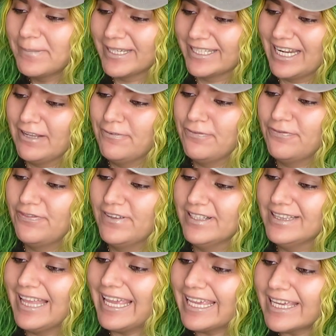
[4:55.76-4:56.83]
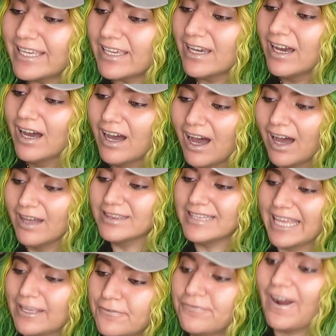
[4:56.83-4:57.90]
Oh my God, I feel like
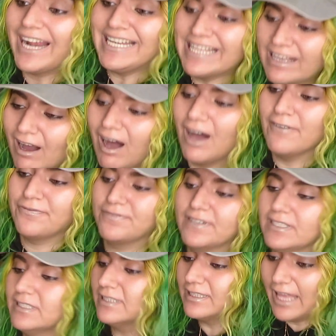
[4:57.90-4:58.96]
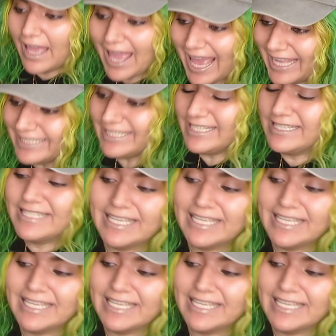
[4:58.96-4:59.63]
fighting off any